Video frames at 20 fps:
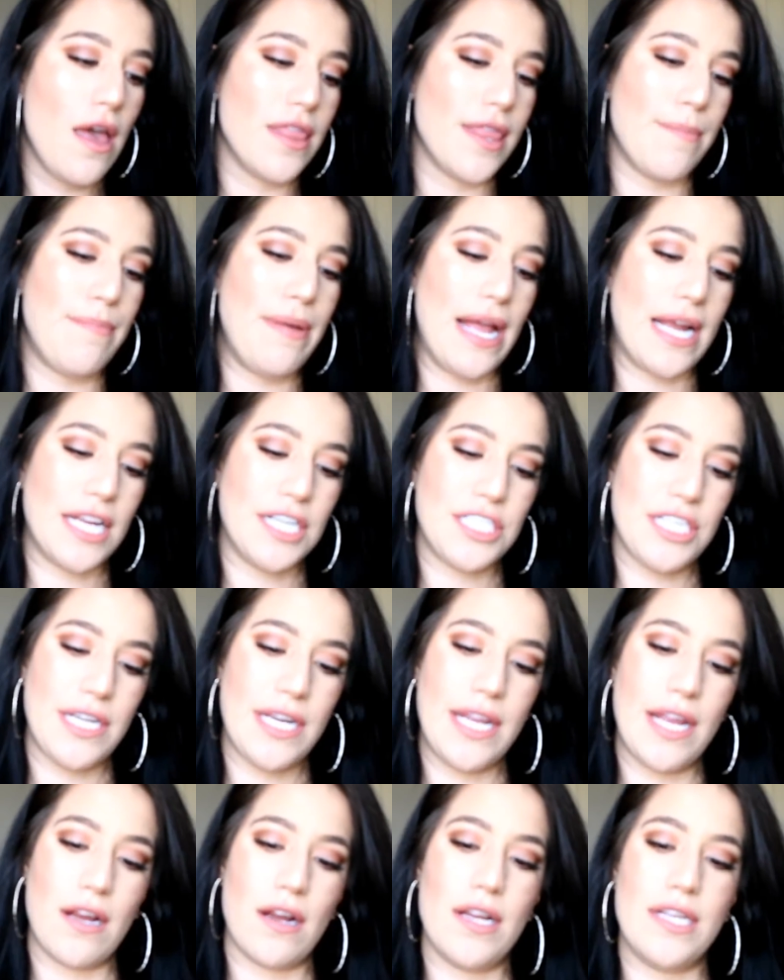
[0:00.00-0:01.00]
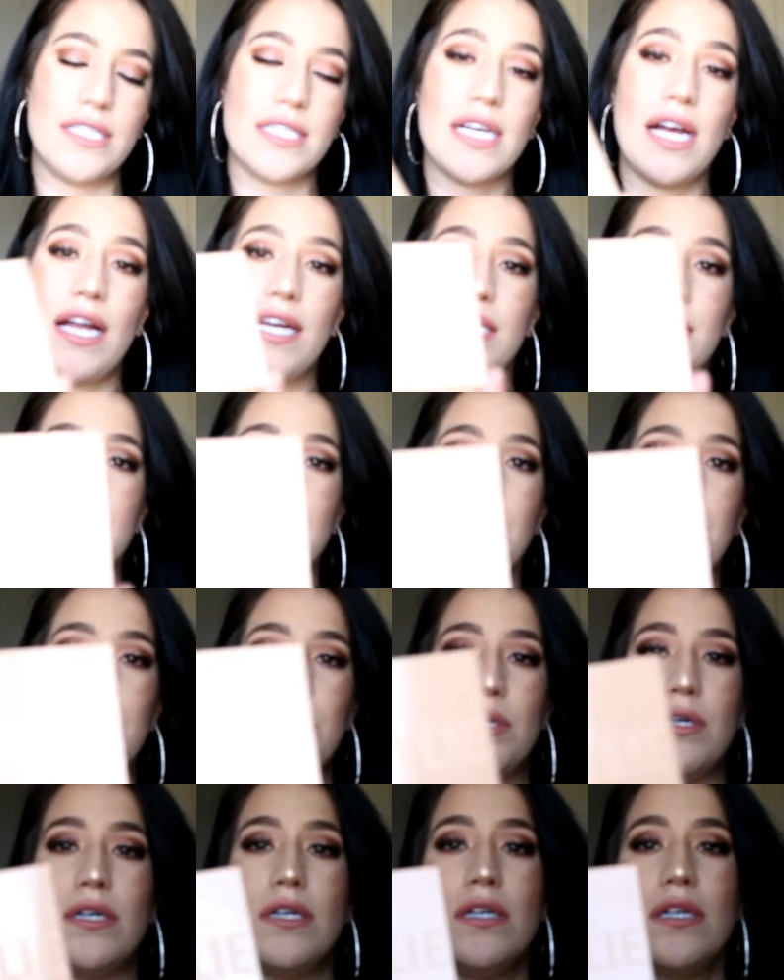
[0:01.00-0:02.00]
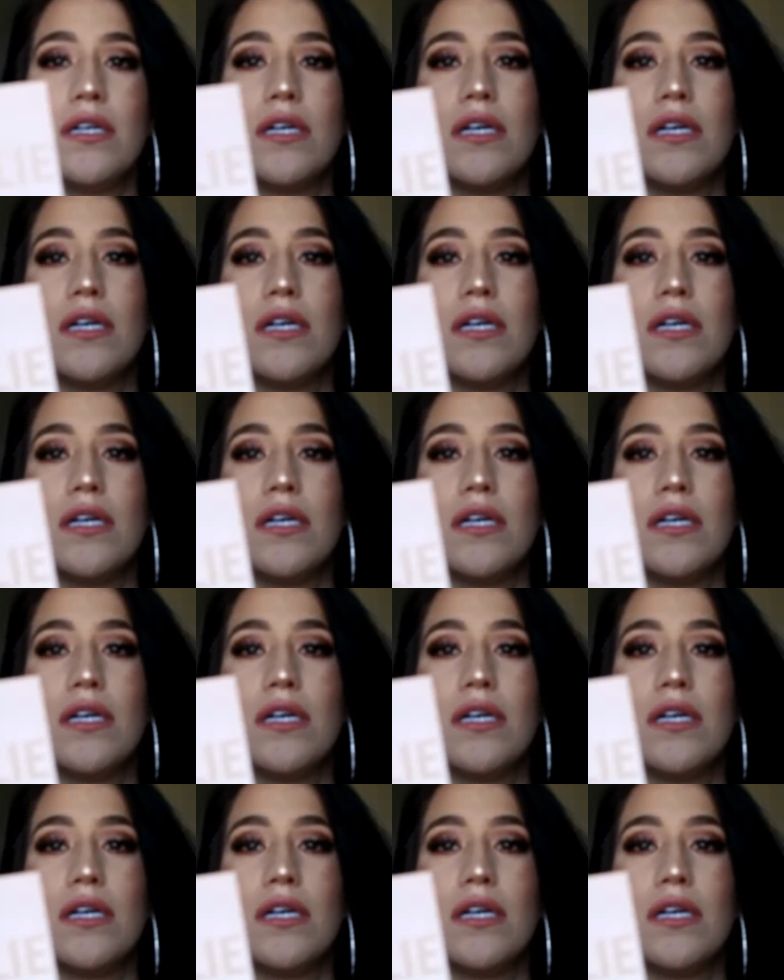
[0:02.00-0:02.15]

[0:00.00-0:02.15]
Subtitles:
The packaging here is kind of simple.